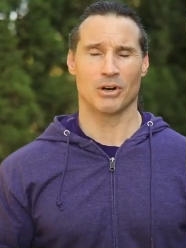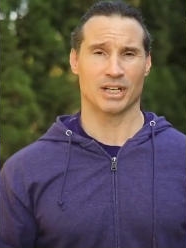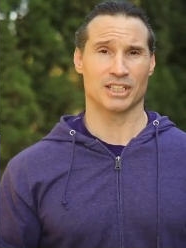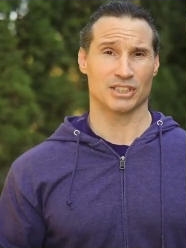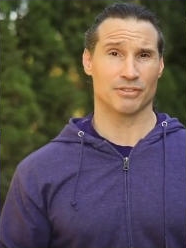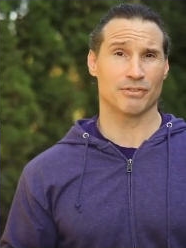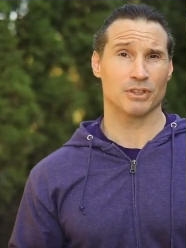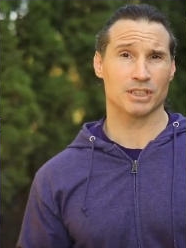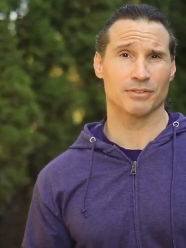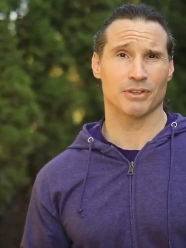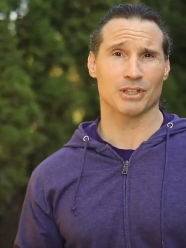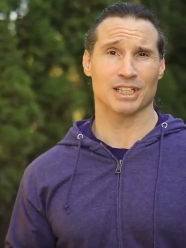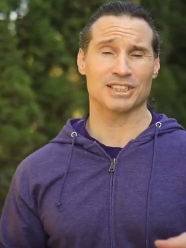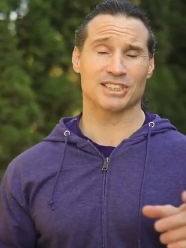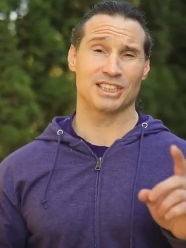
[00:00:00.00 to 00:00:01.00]
Okay, so first
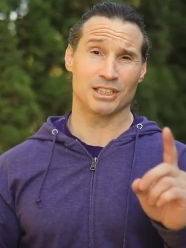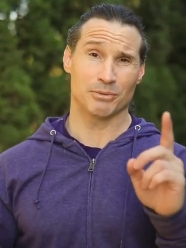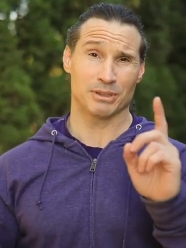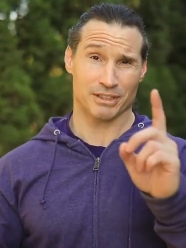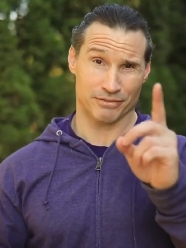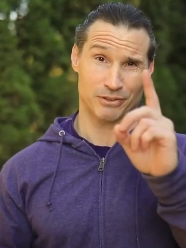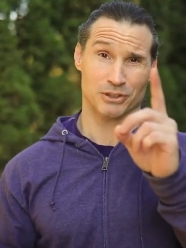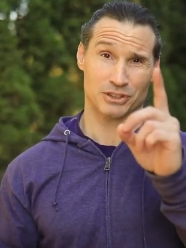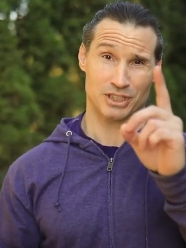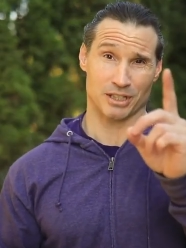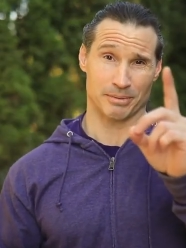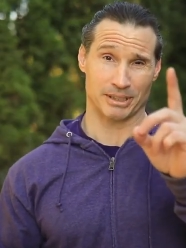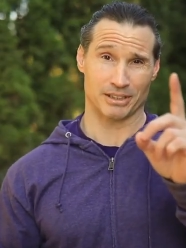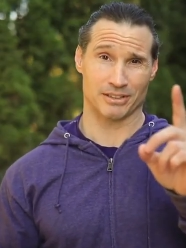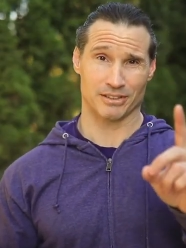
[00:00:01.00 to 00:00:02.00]
of all, let's deal with the first
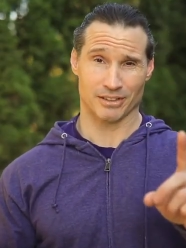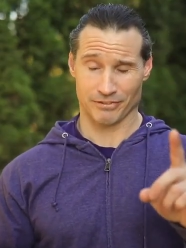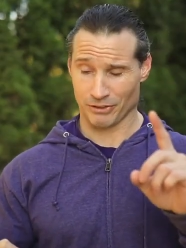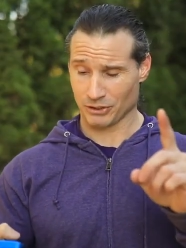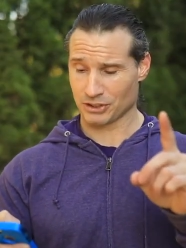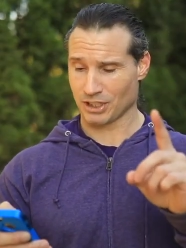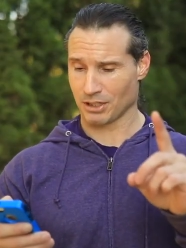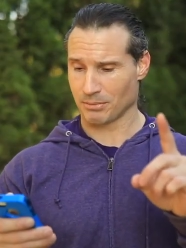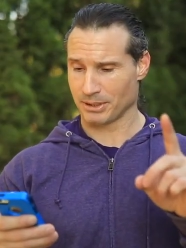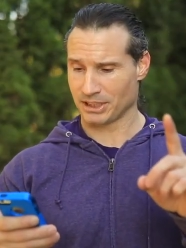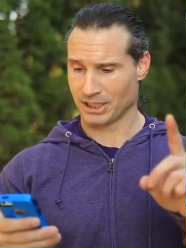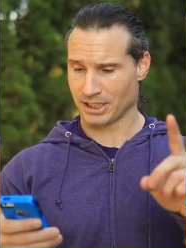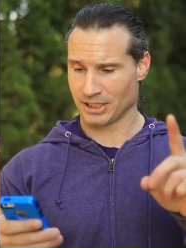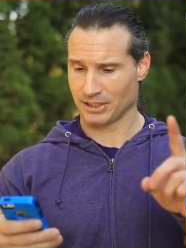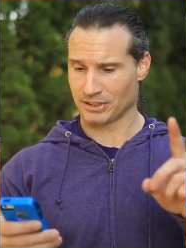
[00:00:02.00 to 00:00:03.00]
comment. The first
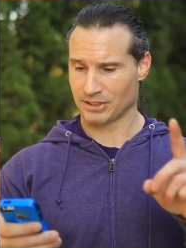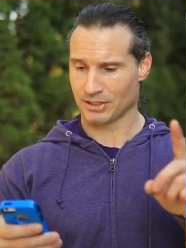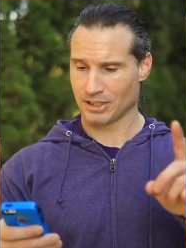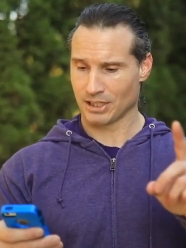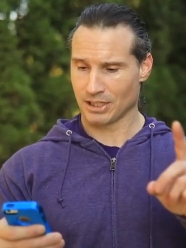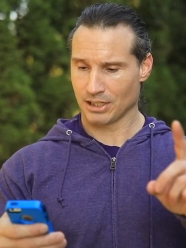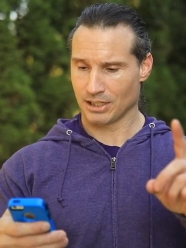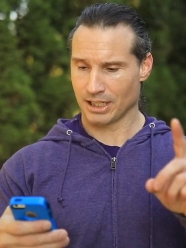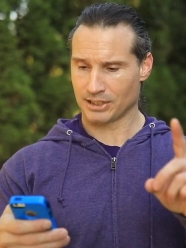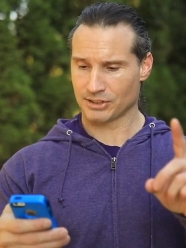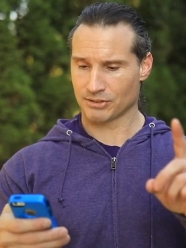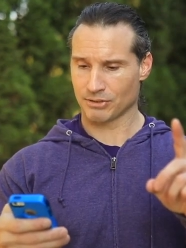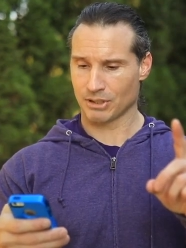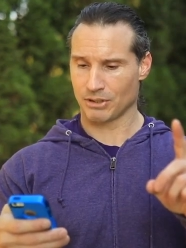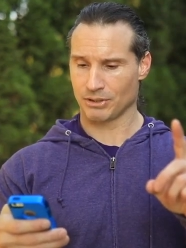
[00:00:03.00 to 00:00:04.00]
comment is,
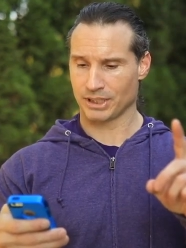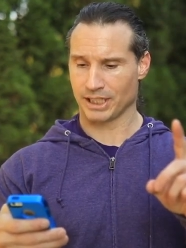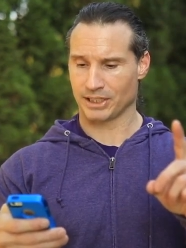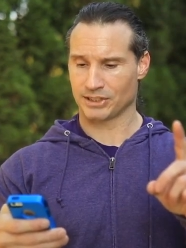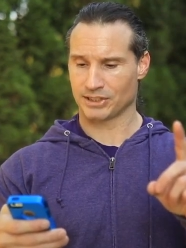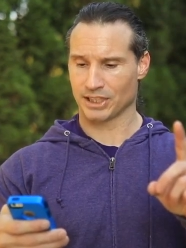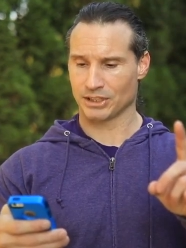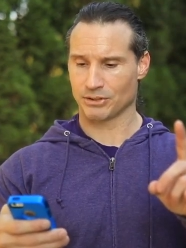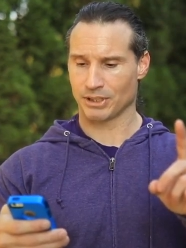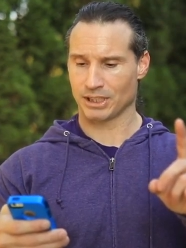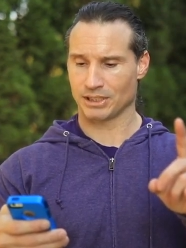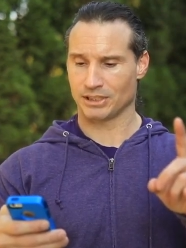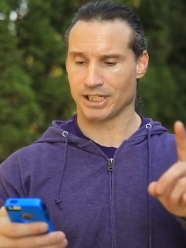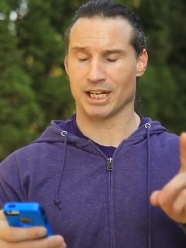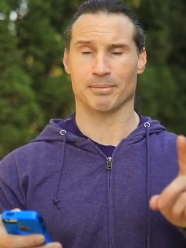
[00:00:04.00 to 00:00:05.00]
let's throw out
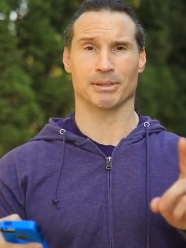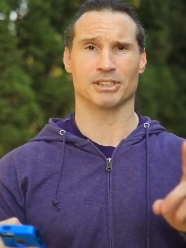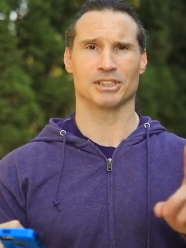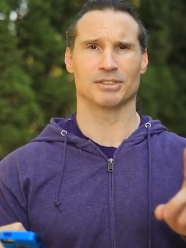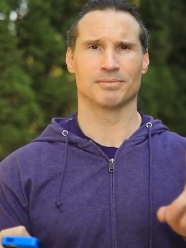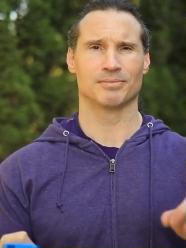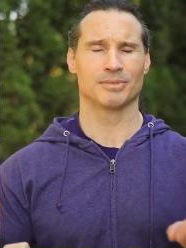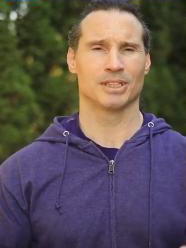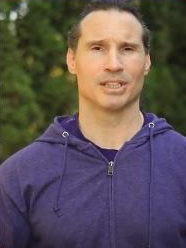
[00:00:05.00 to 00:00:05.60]
eccentric damage.